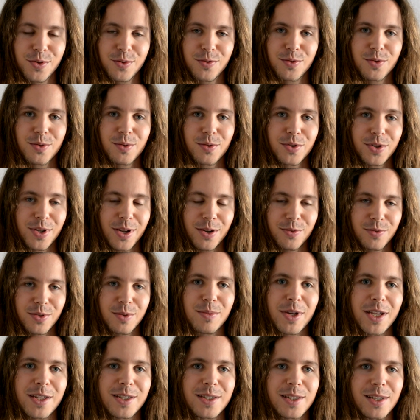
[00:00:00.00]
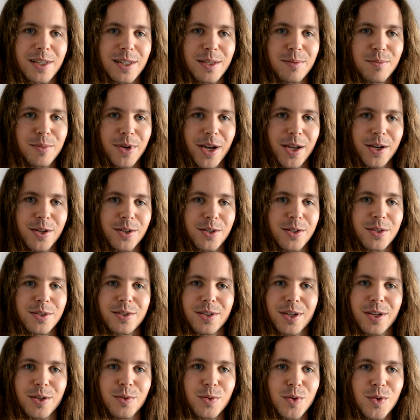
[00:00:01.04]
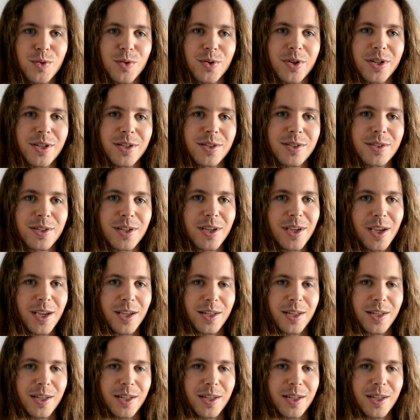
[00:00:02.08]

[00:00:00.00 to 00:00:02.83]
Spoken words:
Give yourself the best sleep patterns and nutrients.